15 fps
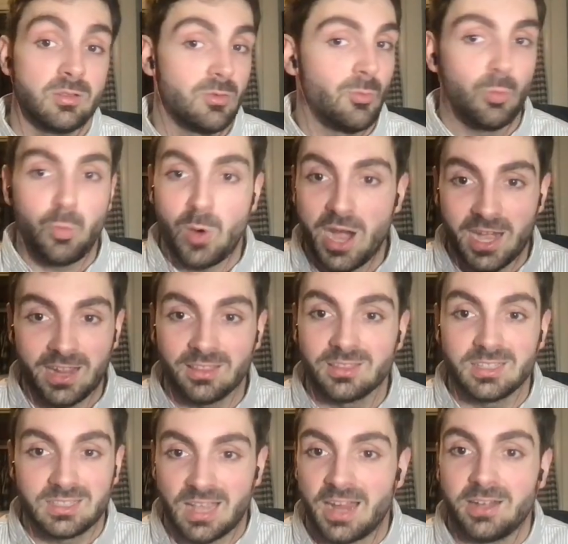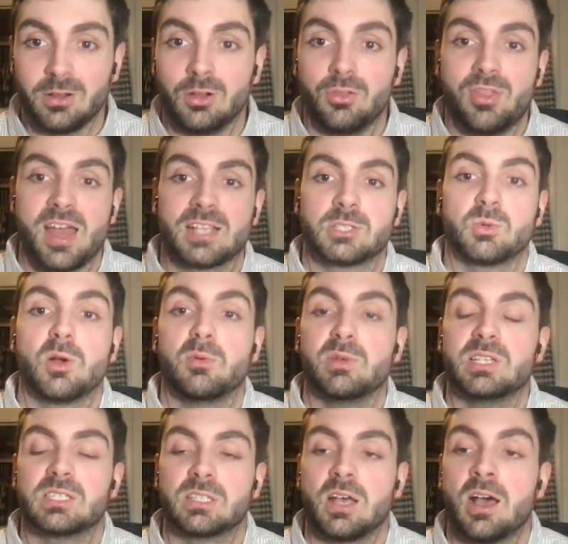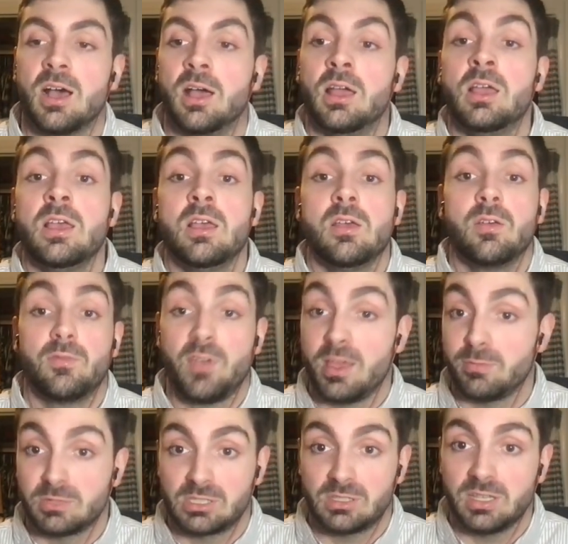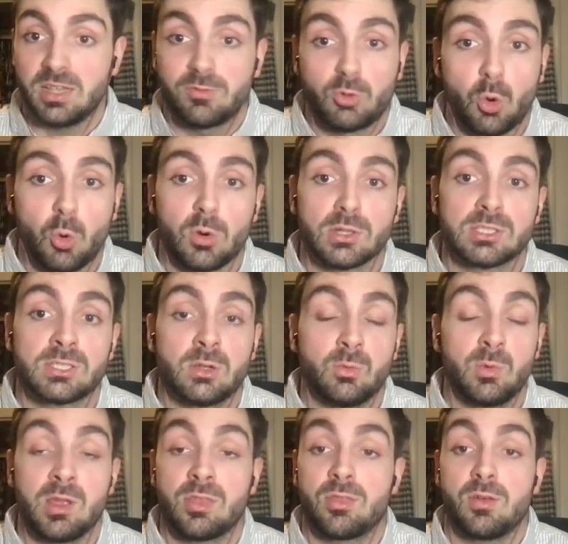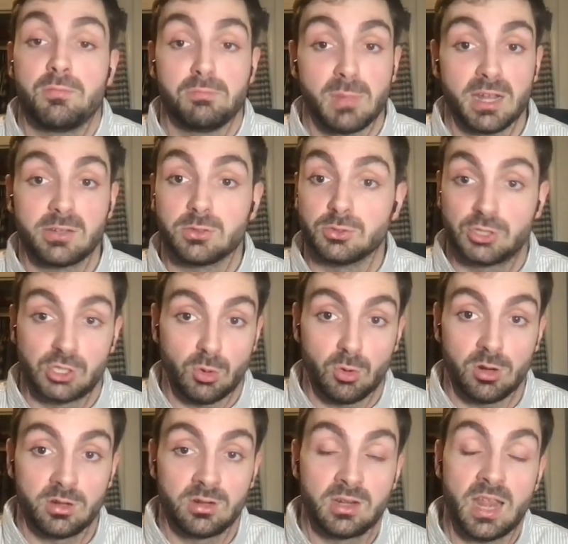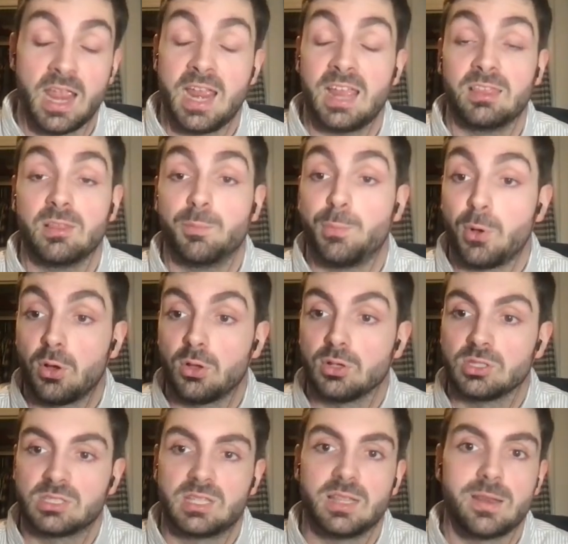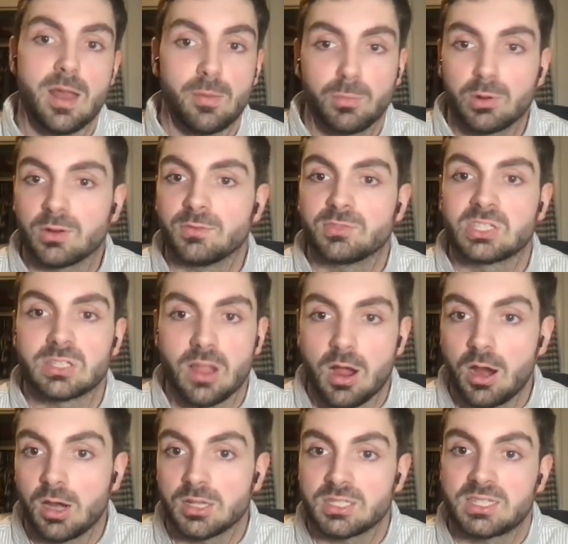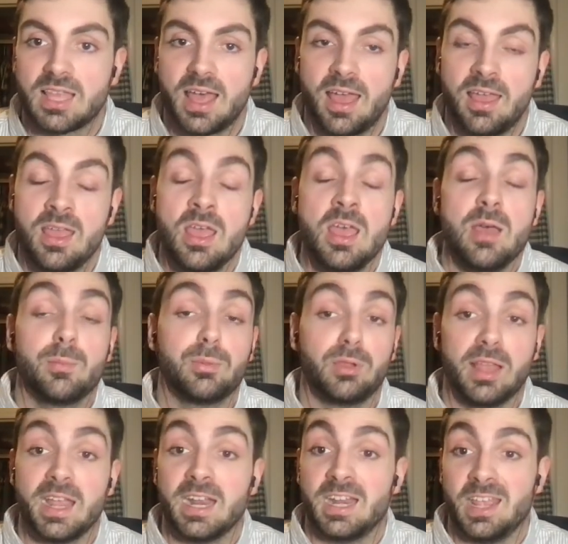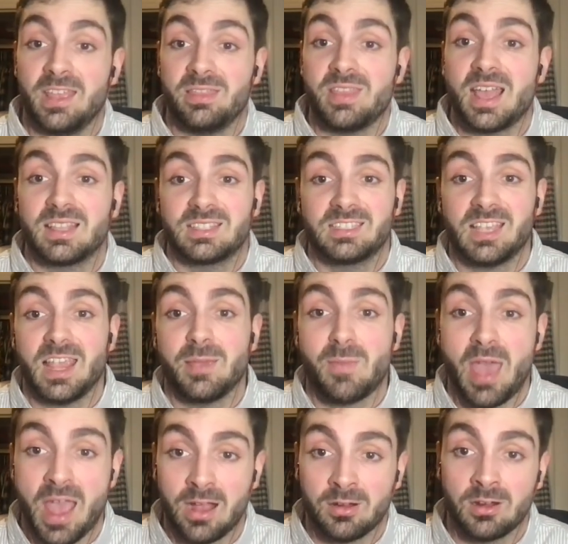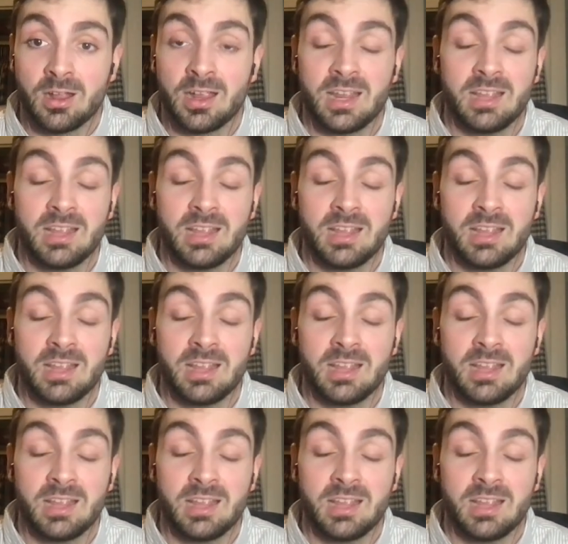winning the title that's what we saw famously, of course, with Michael Jordan and the Bulls, the number of stars that played in that same era